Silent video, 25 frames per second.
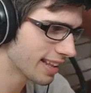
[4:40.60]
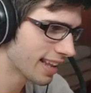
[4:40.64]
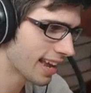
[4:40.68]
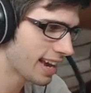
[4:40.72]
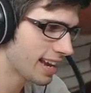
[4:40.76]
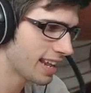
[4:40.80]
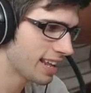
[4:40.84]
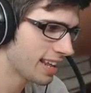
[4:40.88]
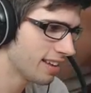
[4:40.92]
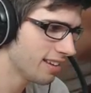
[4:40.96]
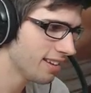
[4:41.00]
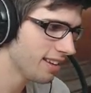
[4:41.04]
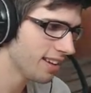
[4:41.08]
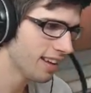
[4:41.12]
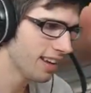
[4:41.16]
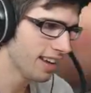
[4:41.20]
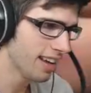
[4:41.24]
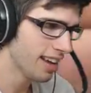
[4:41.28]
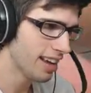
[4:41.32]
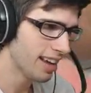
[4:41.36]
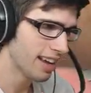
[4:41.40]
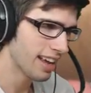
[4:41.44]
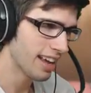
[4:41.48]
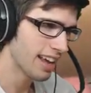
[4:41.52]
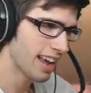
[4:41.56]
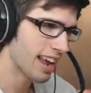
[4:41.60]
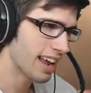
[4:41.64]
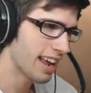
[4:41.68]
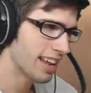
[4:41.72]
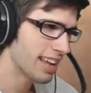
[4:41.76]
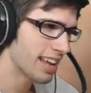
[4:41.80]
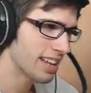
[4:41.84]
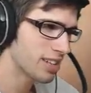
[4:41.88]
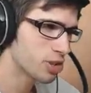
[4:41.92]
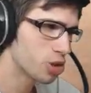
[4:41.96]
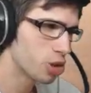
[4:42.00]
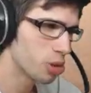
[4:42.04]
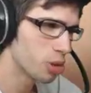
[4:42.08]
a Ledian
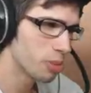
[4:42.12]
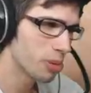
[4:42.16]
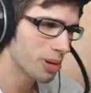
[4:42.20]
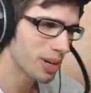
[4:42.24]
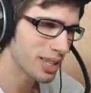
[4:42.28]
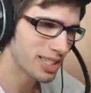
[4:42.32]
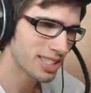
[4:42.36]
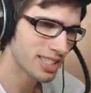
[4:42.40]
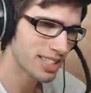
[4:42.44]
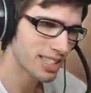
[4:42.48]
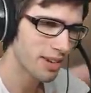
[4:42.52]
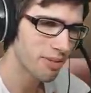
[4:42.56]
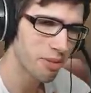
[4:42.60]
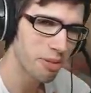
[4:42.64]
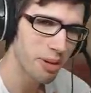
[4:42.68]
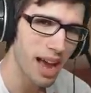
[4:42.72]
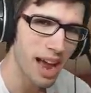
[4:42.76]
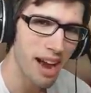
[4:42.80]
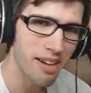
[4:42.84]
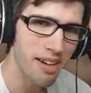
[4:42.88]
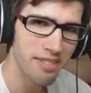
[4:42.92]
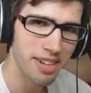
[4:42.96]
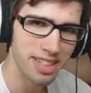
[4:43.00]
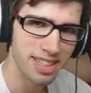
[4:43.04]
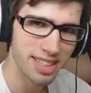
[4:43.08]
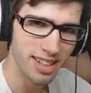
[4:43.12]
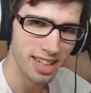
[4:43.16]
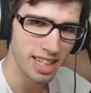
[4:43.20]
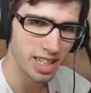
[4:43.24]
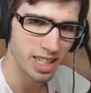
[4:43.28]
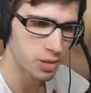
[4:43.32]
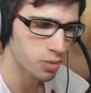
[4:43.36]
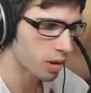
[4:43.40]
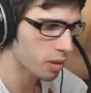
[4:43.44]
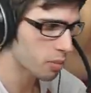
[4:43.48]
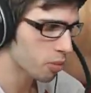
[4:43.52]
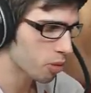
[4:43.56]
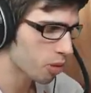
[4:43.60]
and get two points, then we'll average at
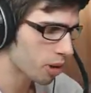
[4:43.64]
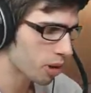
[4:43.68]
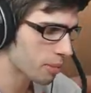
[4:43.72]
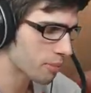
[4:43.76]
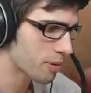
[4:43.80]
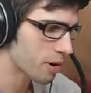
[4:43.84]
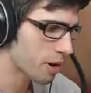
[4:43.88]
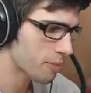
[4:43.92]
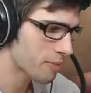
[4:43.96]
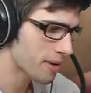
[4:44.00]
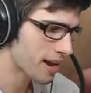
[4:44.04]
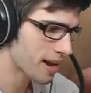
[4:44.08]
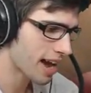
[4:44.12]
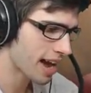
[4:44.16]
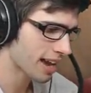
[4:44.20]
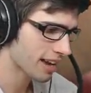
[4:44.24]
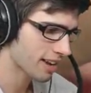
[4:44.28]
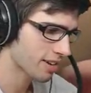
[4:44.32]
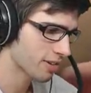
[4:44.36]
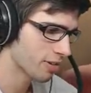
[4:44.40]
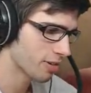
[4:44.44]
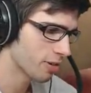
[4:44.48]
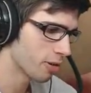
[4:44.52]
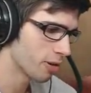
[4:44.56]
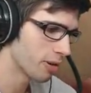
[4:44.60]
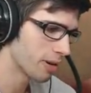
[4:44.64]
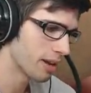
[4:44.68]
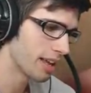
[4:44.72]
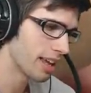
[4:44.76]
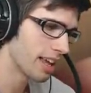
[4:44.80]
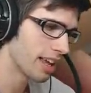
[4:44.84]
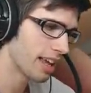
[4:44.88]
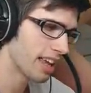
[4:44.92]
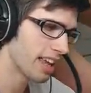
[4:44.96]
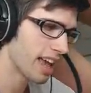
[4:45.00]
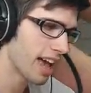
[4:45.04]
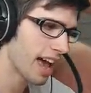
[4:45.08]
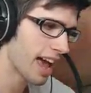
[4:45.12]
least one point per pack, or
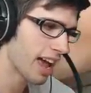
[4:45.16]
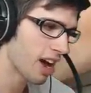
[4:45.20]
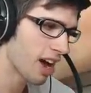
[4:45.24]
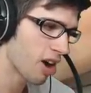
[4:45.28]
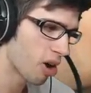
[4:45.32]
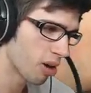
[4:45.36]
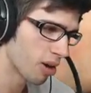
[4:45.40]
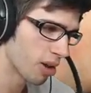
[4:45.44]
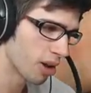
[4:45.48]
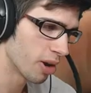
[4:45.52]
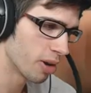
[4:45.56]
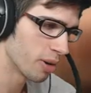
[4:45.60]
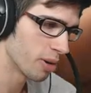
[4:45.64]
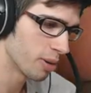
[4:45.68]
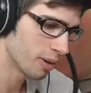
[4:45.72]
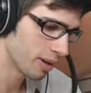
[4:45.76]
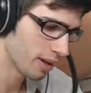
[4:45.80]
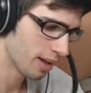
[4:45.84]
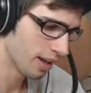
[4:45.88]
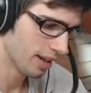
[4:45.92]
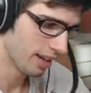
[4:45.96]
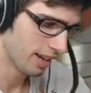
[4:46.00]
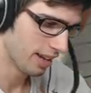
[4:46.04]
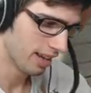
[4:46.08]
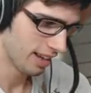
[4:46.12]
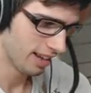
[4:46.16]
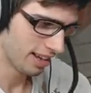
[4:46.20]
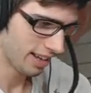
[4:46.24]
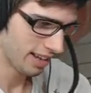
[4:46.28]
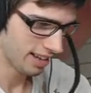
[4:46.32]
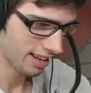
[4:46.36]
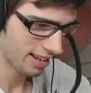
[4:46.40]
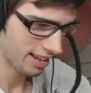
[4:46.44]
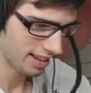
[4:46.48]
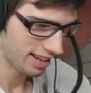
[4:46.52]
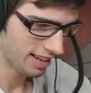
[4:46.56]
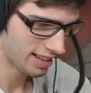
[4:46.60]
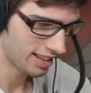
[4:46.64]
a holo
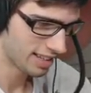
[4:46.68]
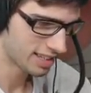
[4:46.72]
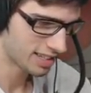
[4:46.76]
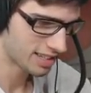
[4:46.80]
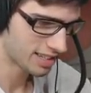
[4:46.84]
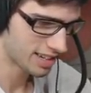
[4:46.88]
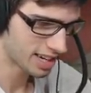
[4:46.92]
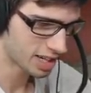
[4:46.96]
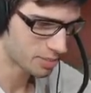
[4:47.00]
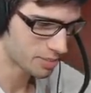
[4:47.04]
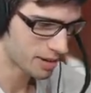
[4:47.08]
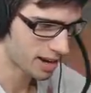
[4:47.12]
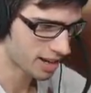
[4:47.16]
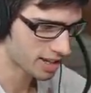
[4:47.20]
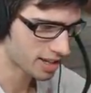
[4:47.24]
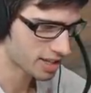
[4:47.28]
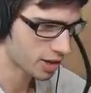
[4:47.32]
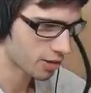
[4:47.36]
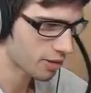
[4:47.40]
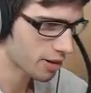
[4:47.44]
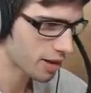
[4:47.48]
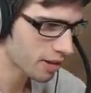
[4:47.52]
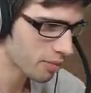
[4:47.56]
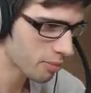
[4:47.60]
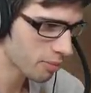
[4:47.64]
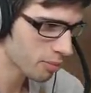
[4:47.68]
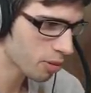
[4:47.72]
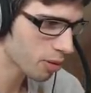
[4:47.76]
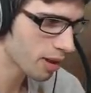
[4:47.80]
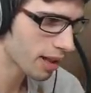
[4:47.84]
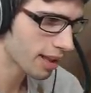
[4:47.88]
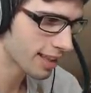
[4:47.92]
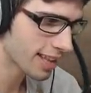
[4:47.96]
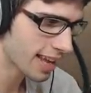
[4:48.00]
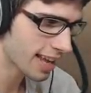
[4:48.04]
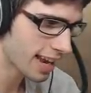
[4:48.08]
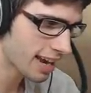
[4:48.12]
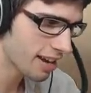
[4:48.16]
in this next pack. So if you can
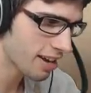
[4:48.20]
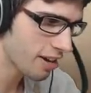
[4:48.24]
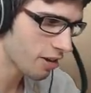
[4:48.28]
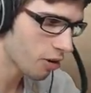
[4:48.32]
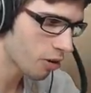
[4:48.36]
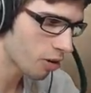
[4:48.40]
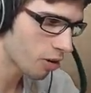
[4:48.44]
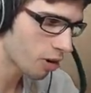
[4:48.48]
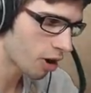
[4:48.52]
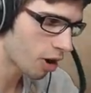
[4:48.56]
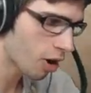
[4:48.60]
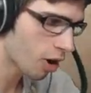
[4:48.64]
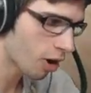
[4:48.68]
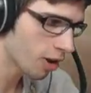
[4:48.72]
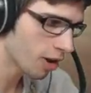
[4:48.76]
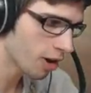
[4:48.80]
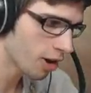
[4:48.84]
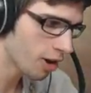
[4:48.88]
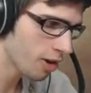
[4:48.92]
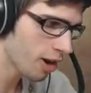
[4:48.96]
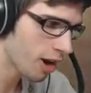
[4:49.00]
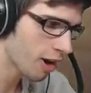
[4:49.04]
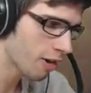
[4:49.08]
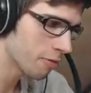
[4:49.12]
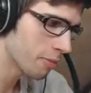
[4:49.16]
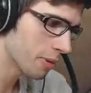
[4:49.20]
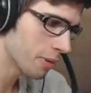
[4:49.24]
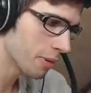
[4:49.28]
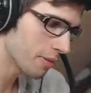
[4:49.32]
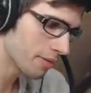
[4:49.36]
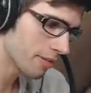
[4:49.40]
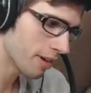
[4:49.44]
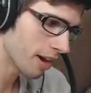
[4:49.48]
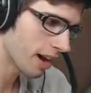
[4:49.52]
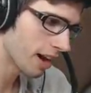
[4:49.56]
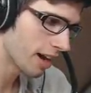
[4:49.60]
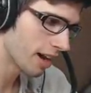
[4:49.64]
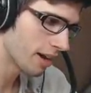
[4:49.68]
pull a Ledian or a Holo, I'll be
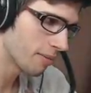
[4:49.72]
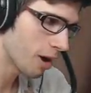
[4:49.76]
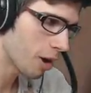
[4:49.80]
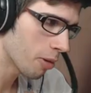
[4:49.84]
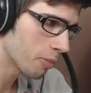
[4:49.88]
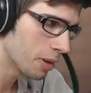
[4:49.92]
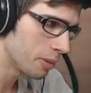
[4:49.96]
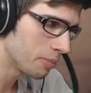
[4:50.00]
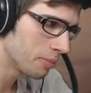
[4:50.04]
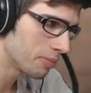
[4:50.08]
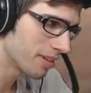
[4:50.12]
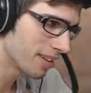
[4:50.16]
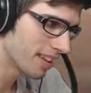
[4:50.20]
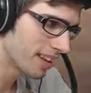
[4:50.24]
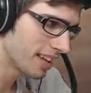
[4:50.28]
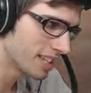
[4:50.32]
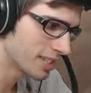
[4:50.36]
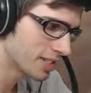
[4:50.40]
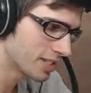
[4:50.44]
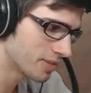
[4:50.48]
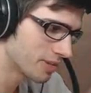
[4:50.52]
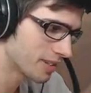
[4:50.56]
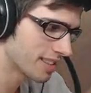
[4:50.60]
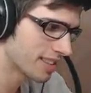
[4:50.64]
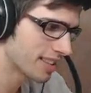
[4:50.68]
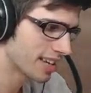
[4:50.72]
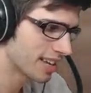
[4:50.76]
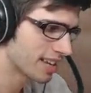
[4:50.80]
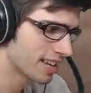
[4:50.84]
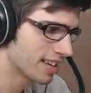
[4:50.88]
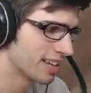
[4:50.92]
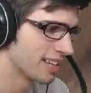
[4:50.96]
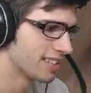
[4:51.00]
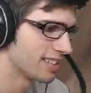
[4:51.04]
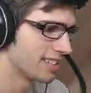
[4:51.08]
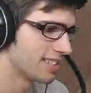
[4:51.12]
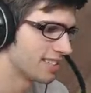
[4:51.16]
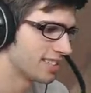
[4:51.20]
um, I'll be pleased with uh,